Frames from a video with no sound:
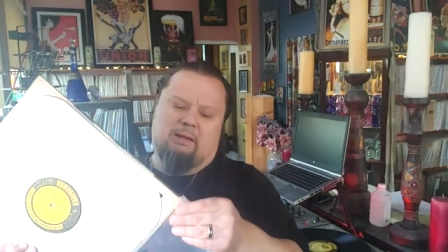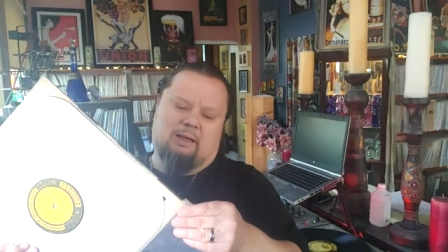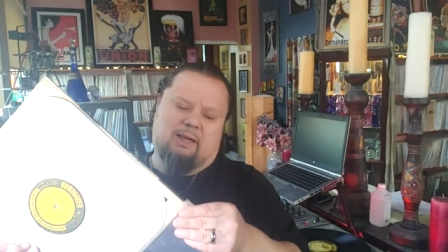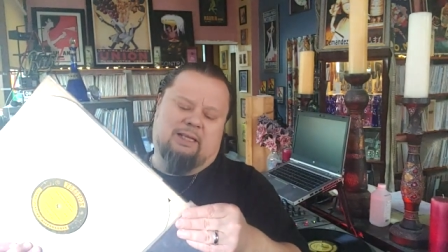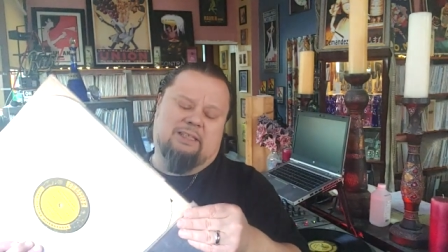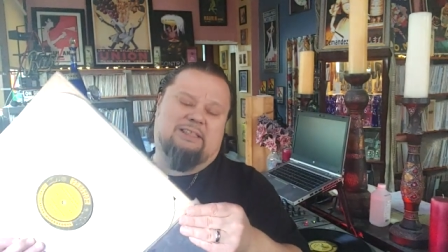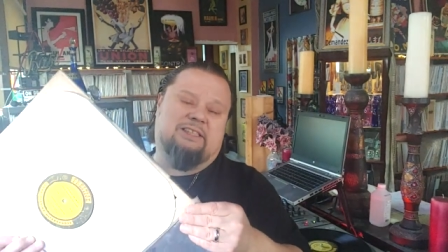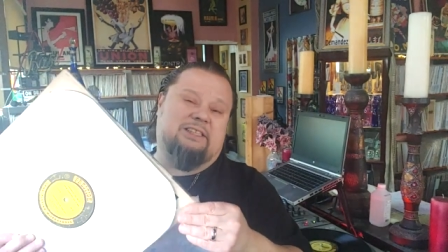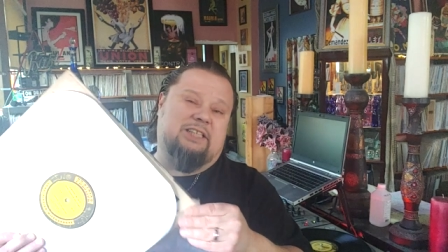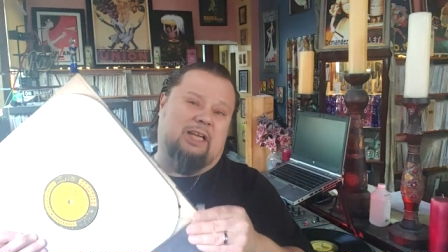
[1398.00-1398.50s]

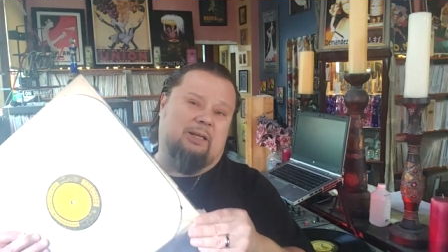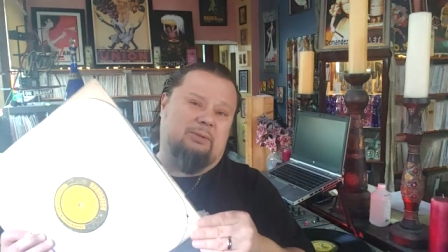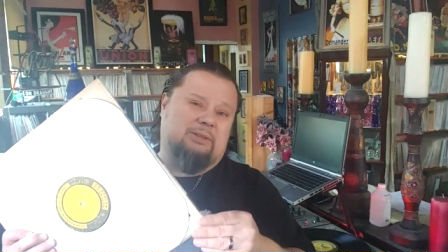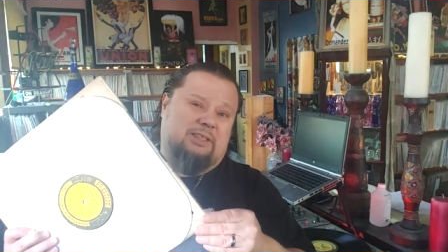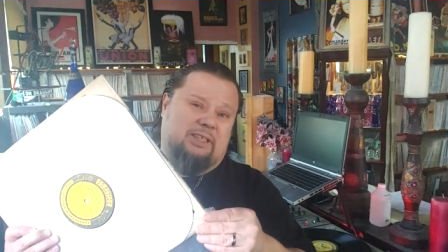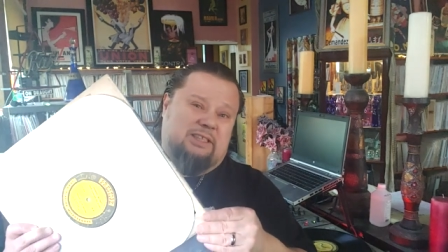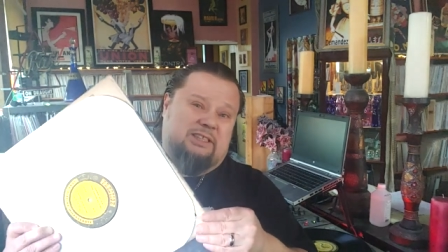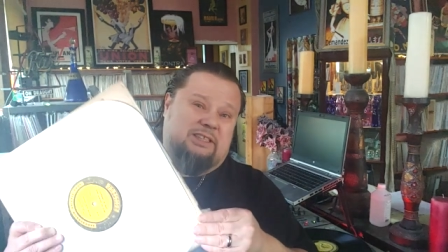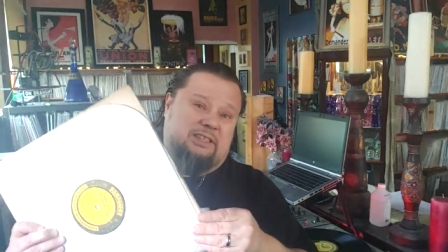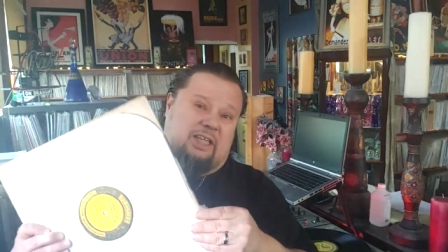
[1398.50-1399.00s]
it seemed
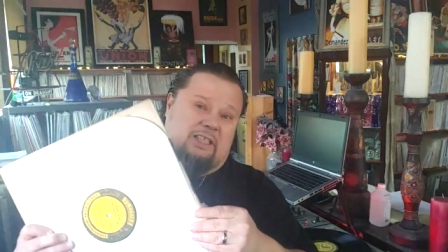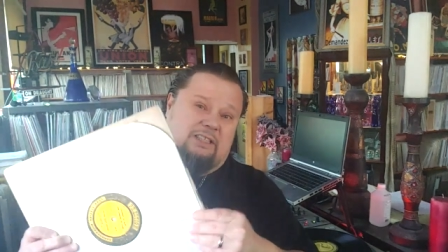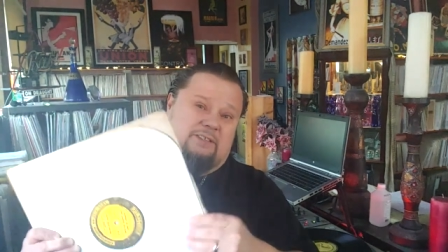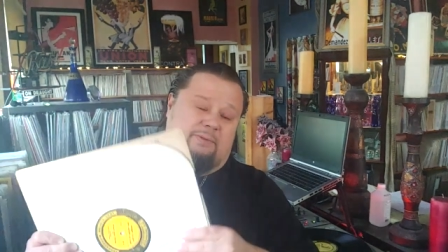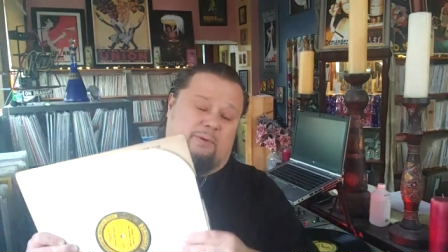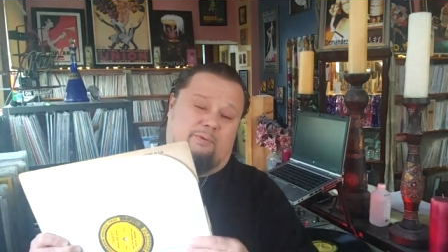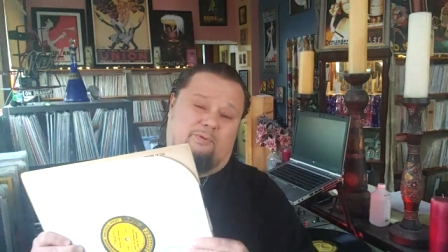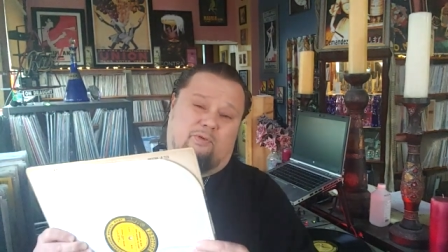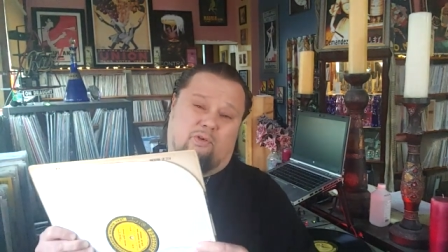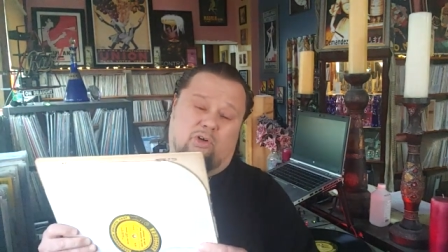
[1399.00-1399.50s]

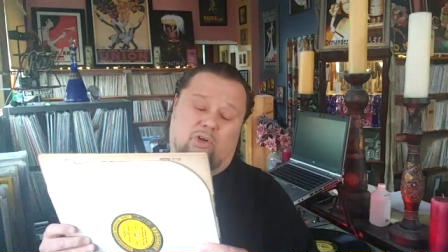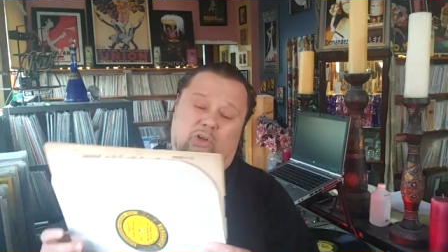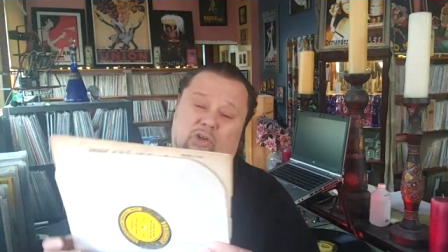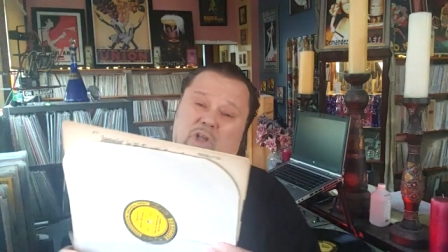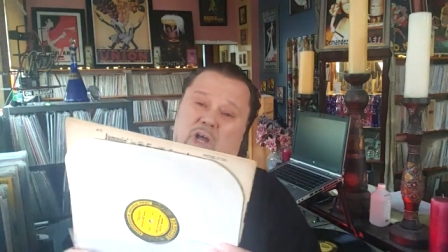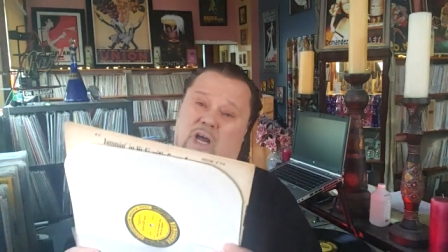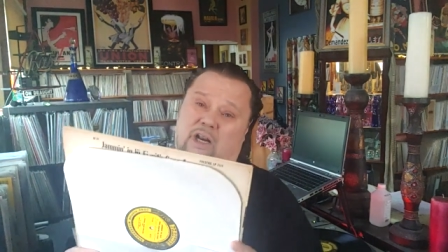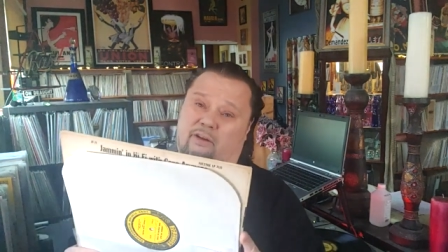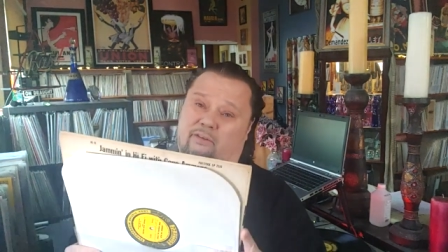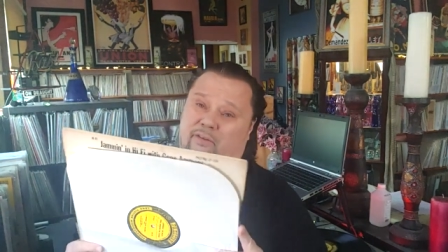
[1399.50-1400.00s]
successful for a
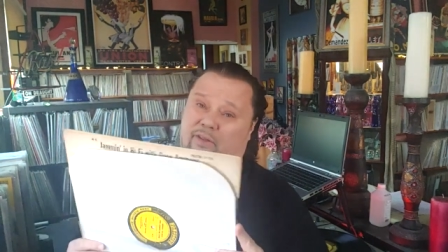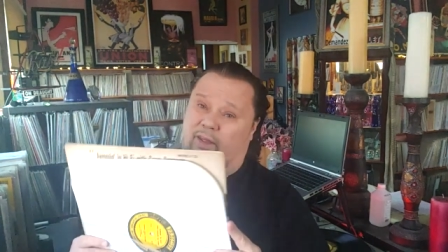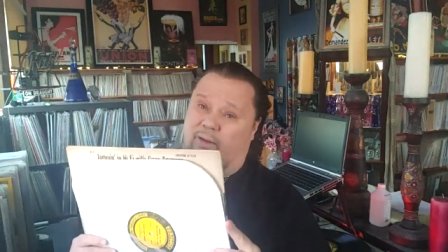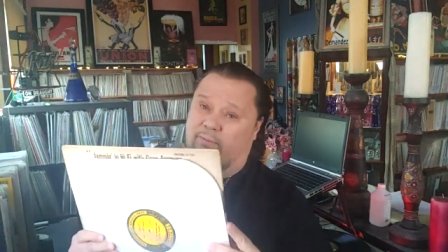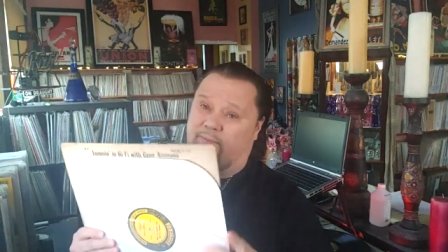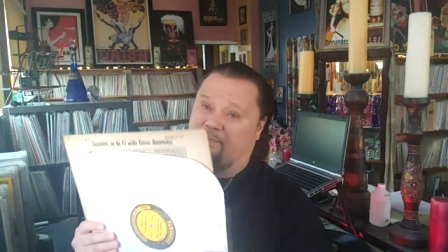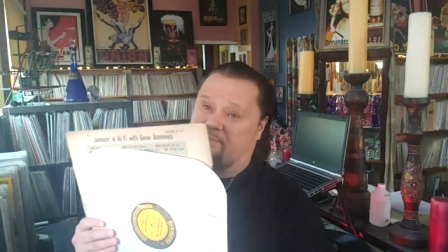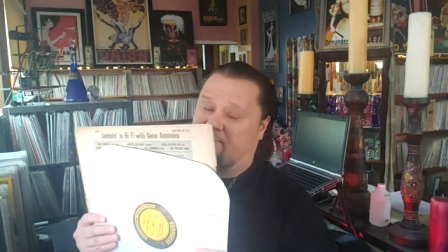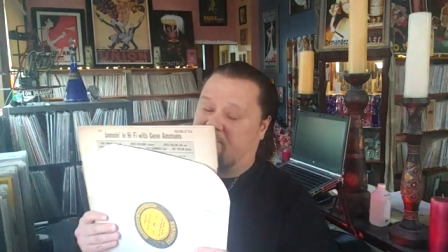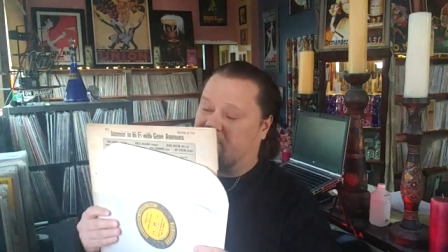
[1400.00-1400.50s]
lot of them.